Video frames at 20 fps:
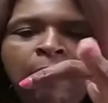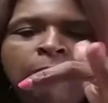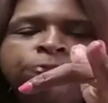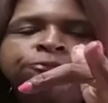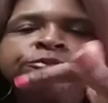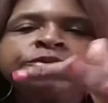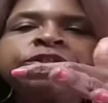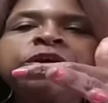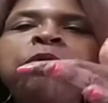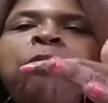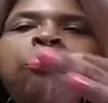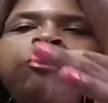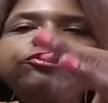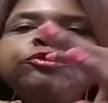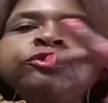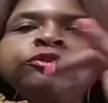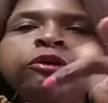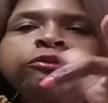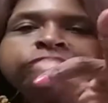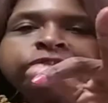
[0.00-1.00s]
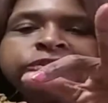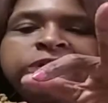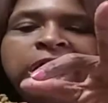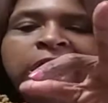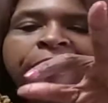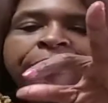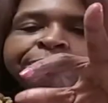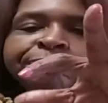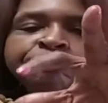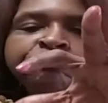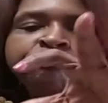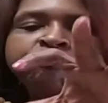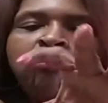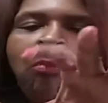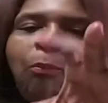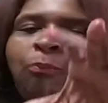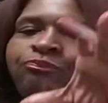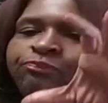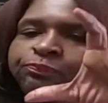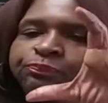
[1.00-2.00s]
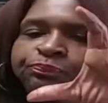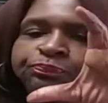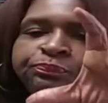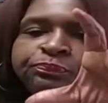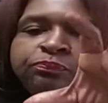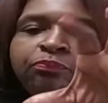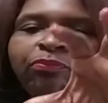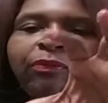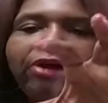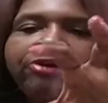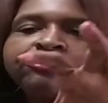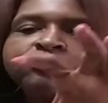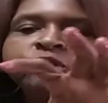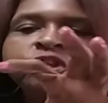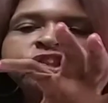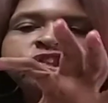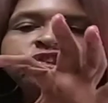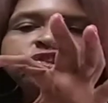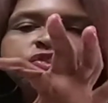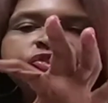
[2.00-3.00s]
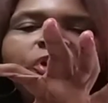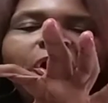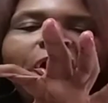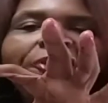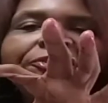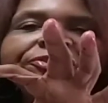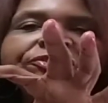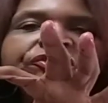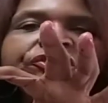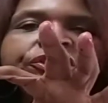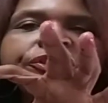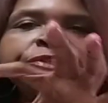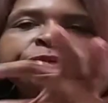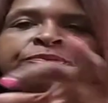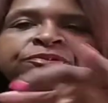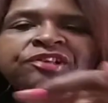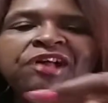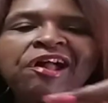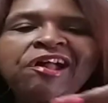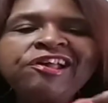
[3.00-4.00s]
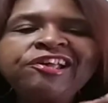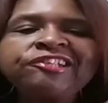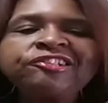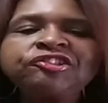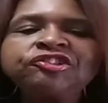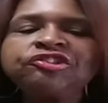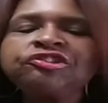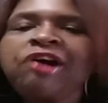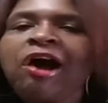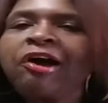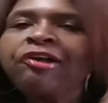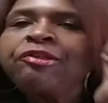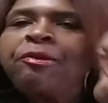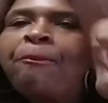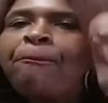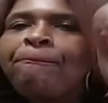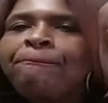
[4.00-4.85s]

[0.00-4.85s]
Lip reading: Then when you go down, it's chocolate chips and chocolate